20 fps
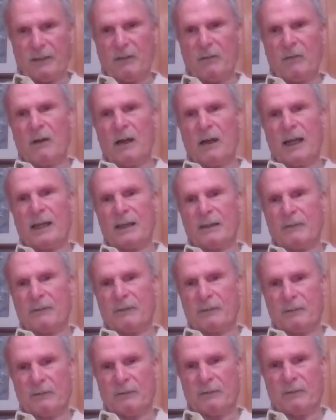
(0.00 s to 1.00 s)
The Hawaii
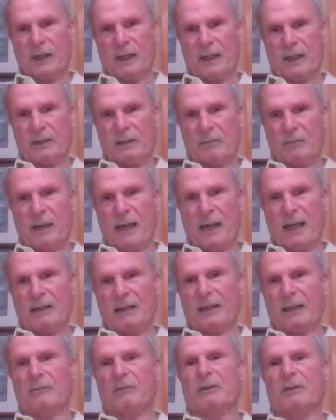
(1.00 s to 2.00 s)
fires in
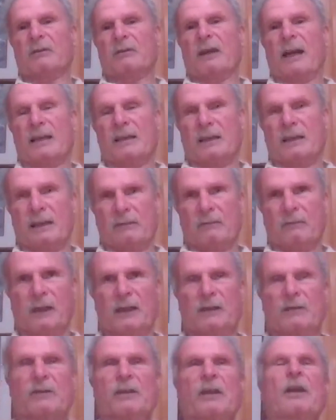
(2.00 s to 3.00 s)
Maui were grassland
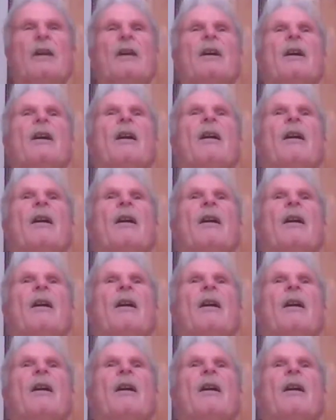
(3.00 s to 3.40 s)
fires,